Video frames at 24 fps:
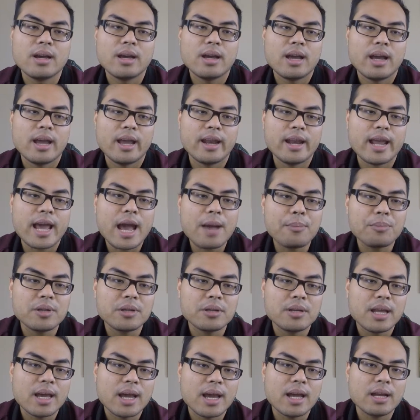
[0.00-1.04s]
And after
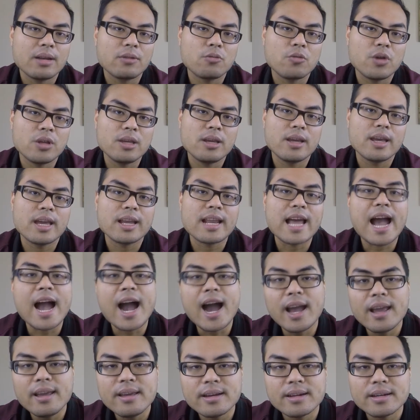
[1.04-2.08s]
that, when you get
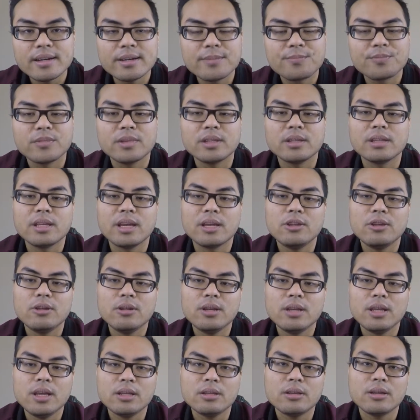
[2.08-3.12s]
hired, then you
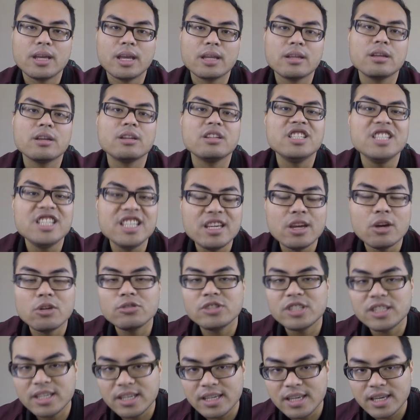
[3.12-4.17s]
need to get your DOT